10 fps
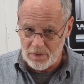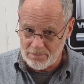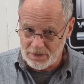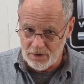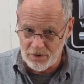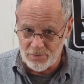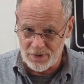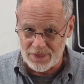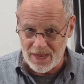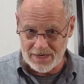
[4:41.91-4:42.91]
I'm Garrett
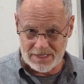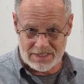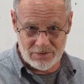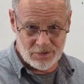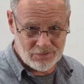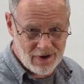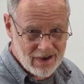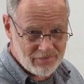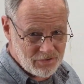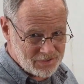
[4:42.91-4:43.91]
with IDC
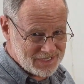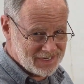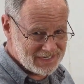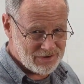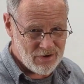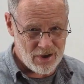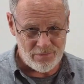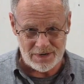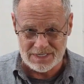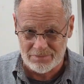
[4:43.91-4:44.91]
Woodcraft, your CNC router
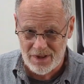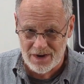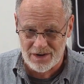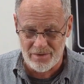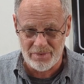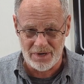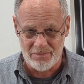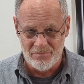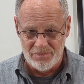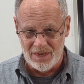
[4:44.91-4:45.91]
bit supply company,
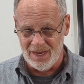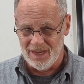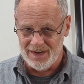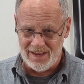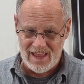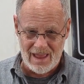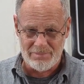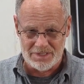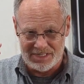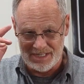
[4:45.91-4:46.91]
and
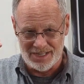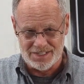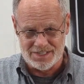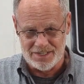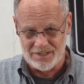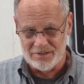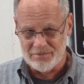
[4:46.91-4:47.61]
happy CNC.